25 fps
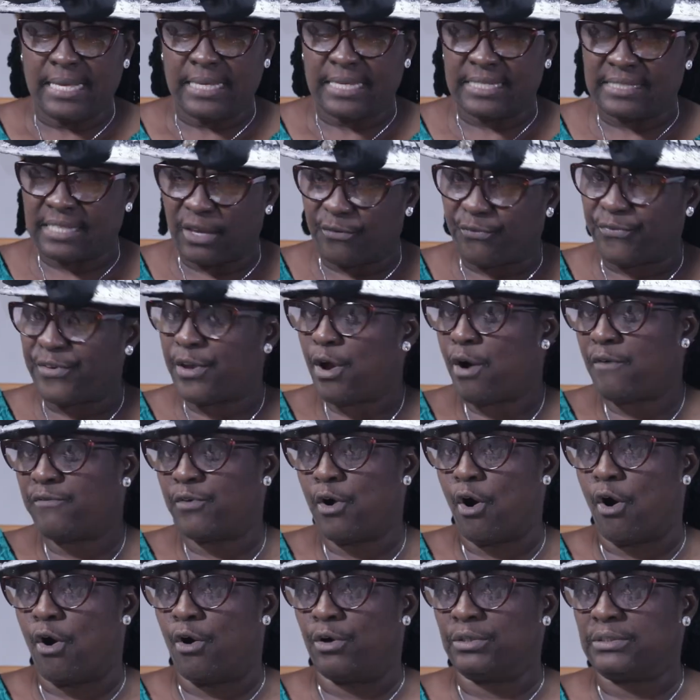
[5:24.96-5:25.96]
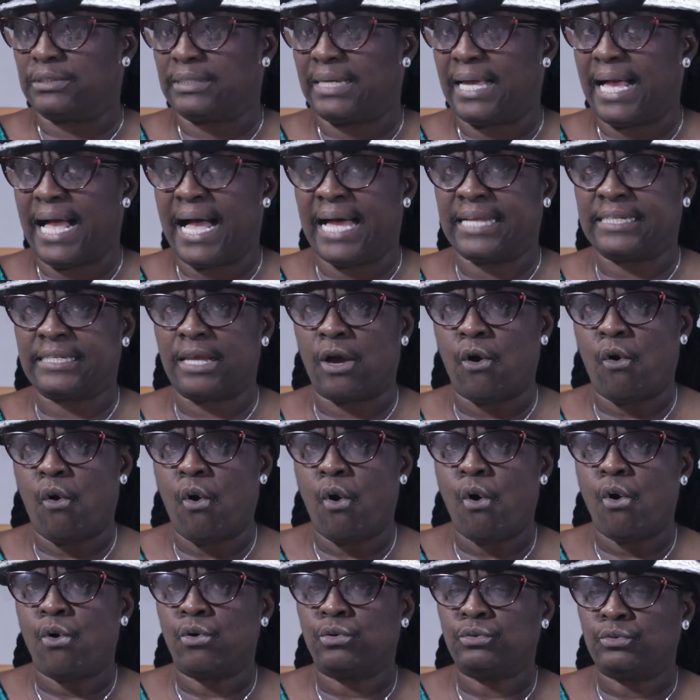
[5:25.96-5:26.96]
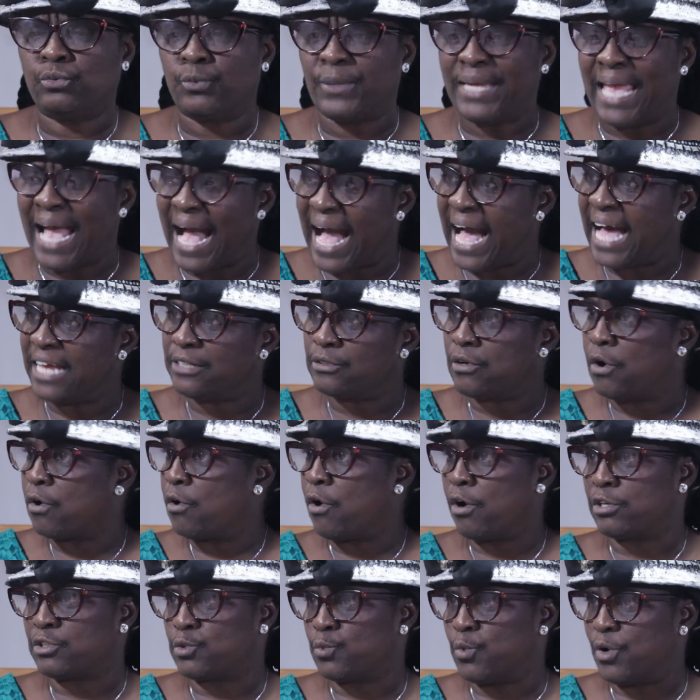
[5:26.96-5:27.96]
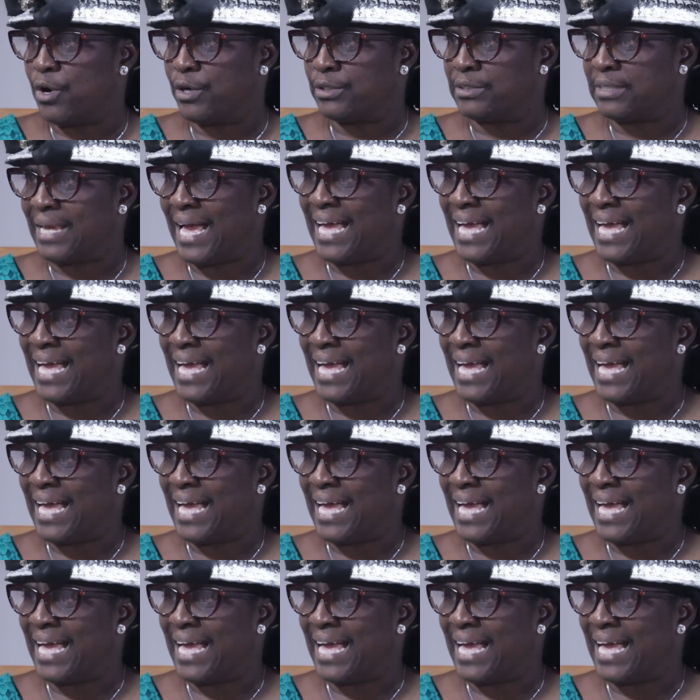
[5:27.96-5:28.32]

is the fear of God and the hold we had on God's word